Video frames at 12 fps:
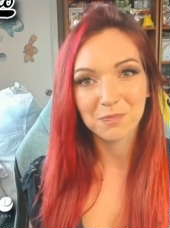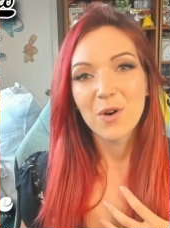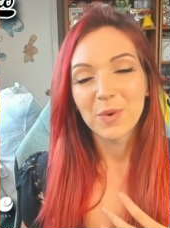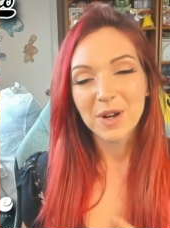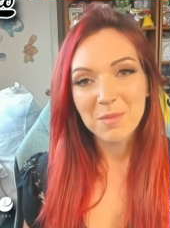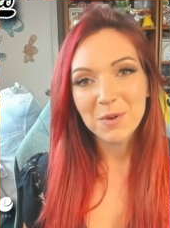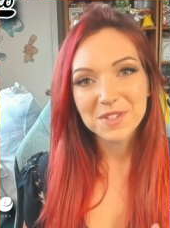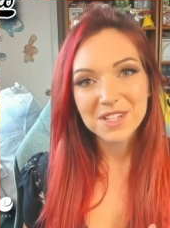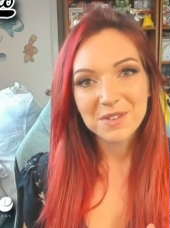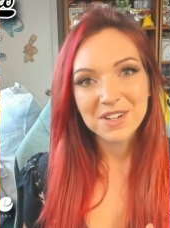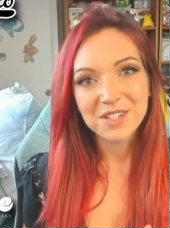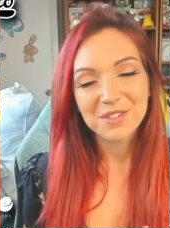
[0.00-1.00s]
What I
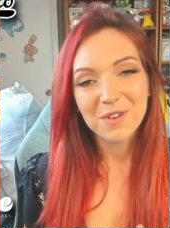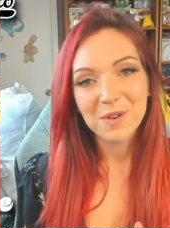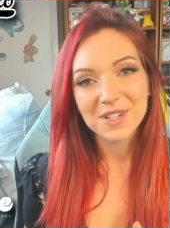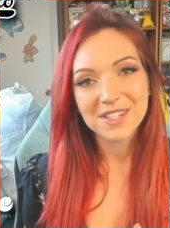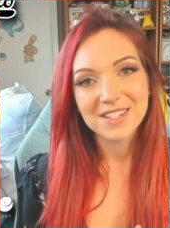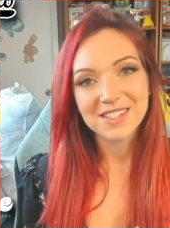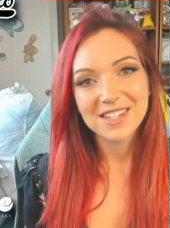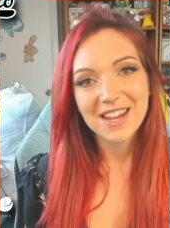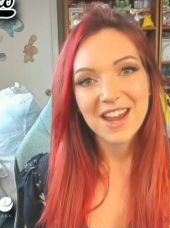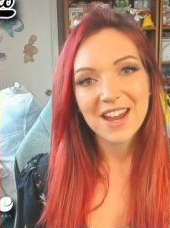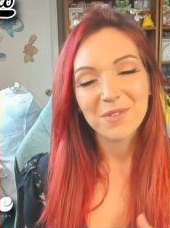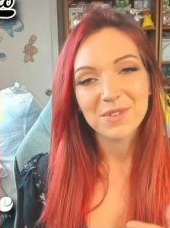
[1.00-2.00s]
mostly wanted to focus on
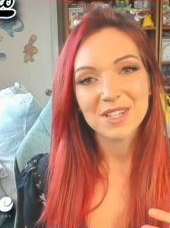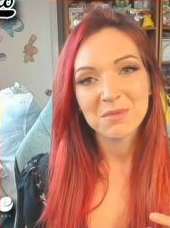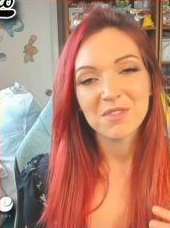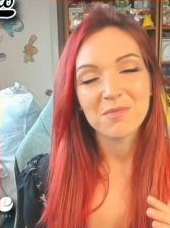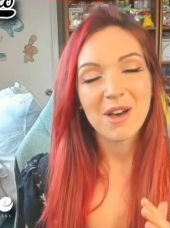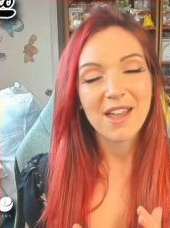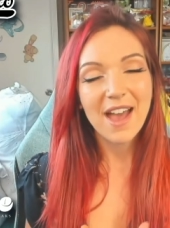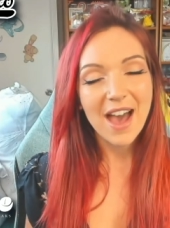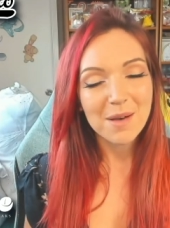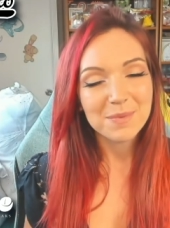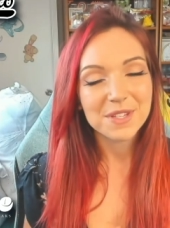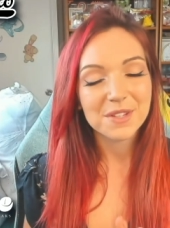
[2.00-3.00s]
today was some of my
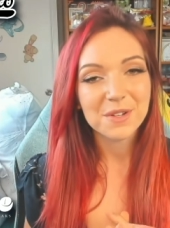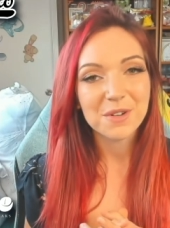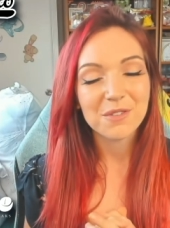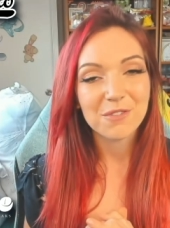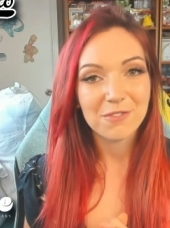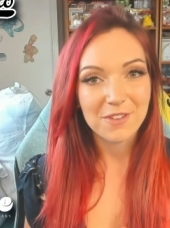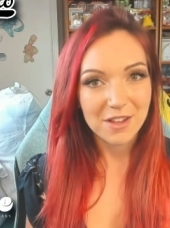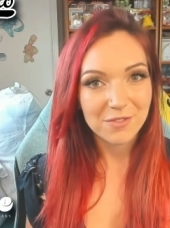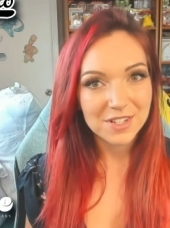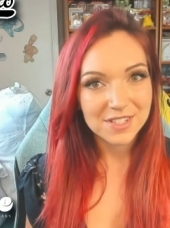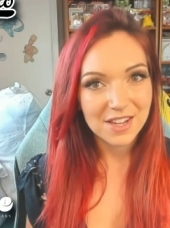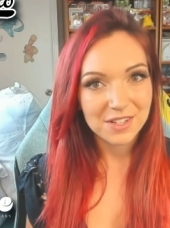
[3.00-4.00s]
absolute
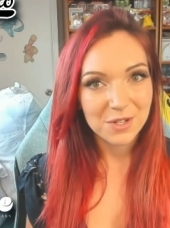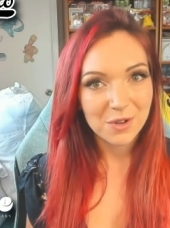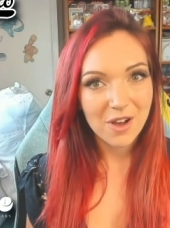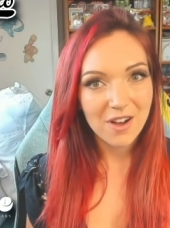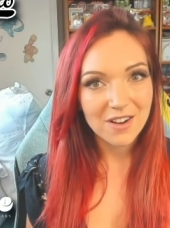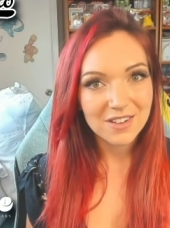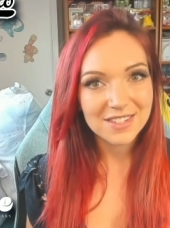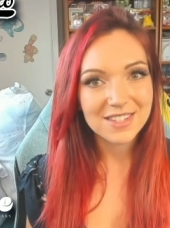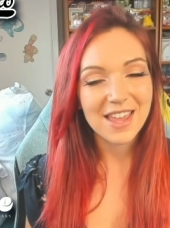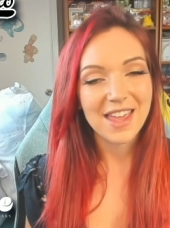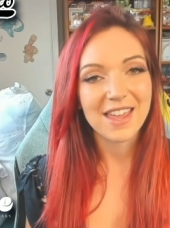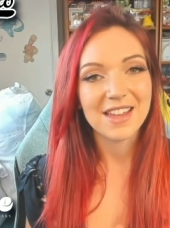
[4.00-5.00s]
favorite Saito cards,
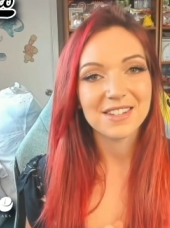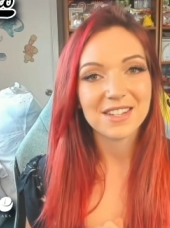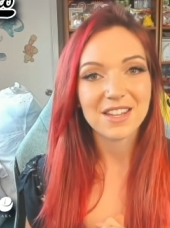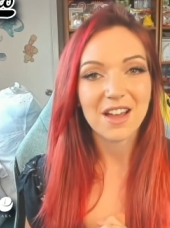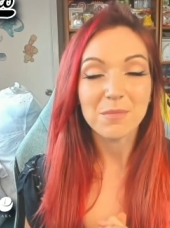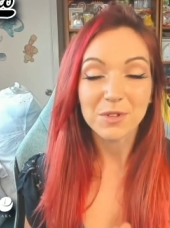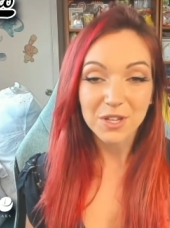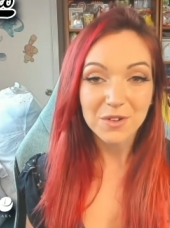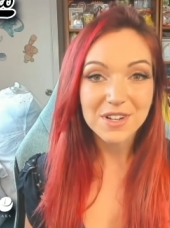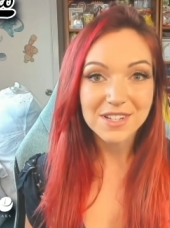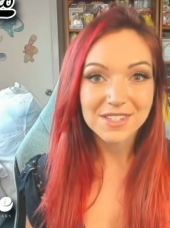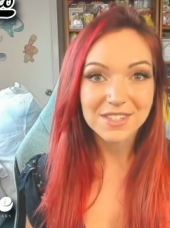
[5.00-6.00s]
and I'm
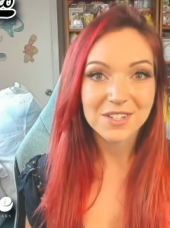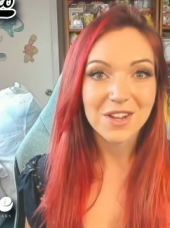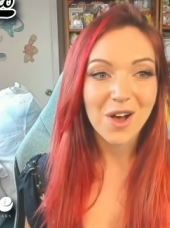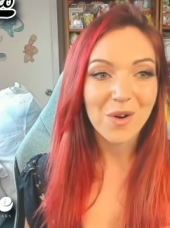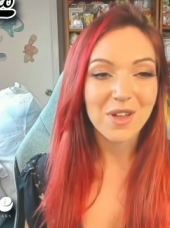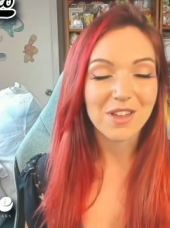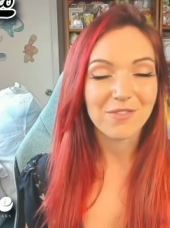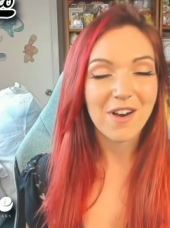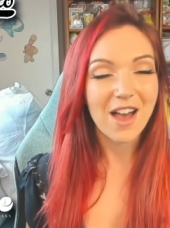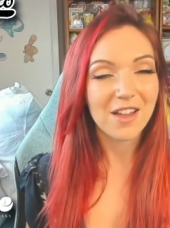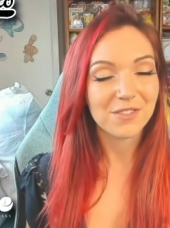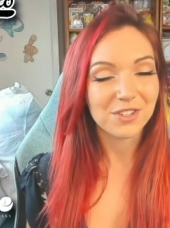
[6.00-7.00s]
curious to know if
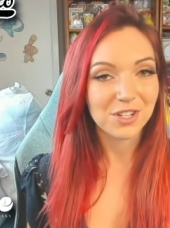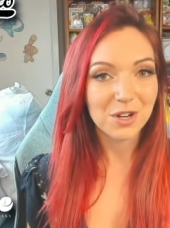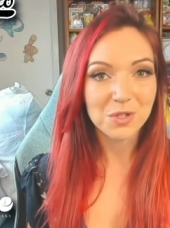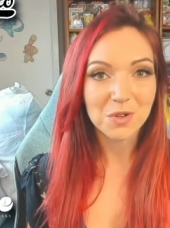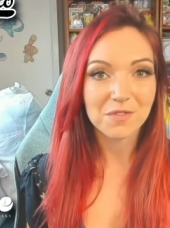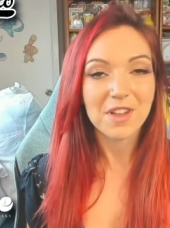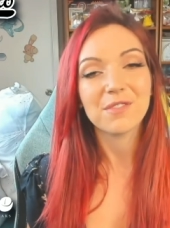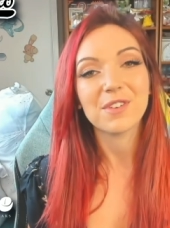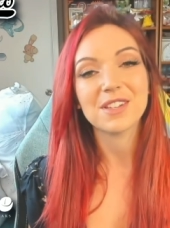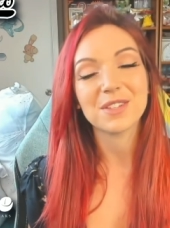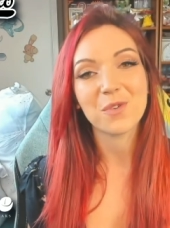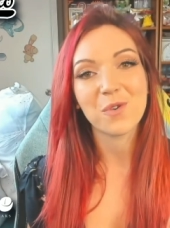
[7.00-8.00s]
I've shared your
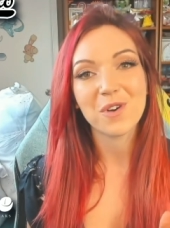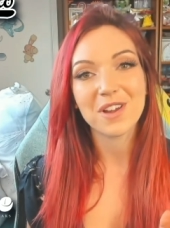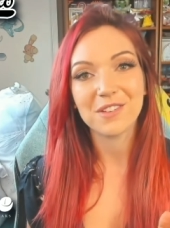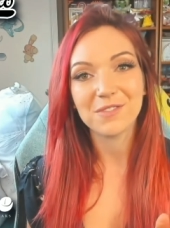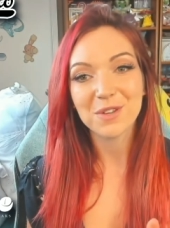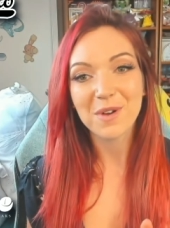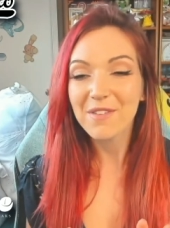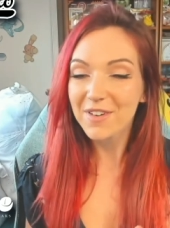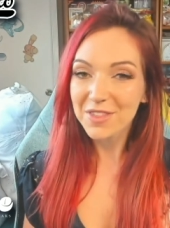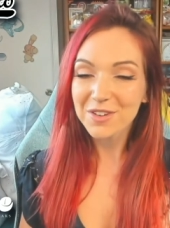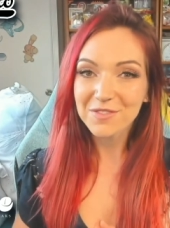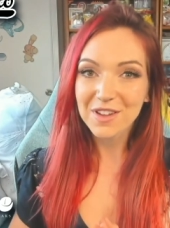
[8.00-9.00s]
favorites or if you have
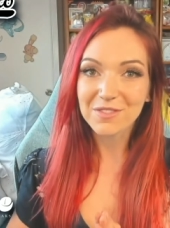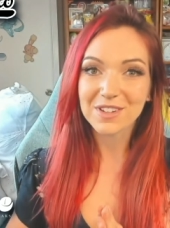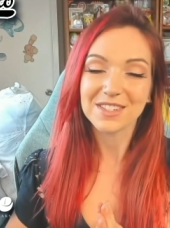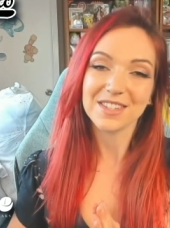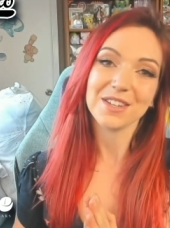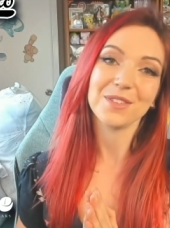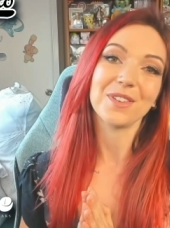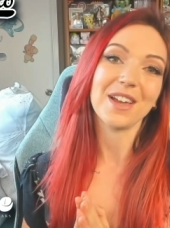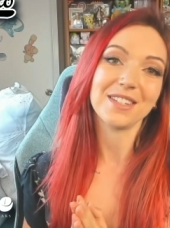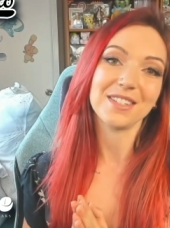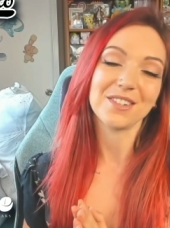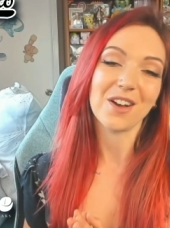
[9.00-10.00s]
other favorites that you'd
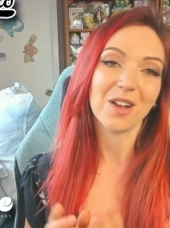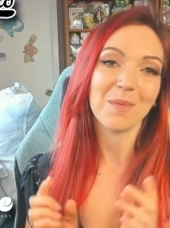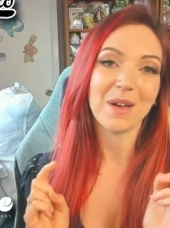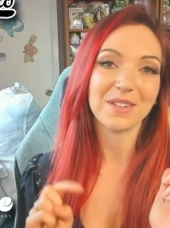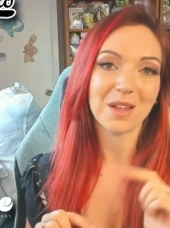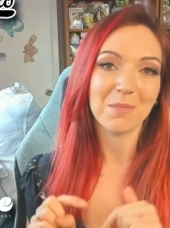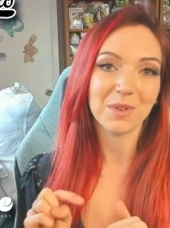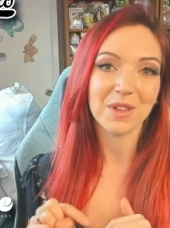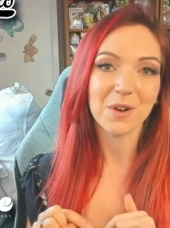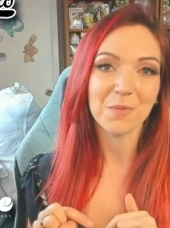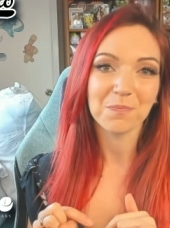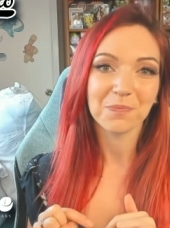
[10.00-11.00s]
like to talk about down below.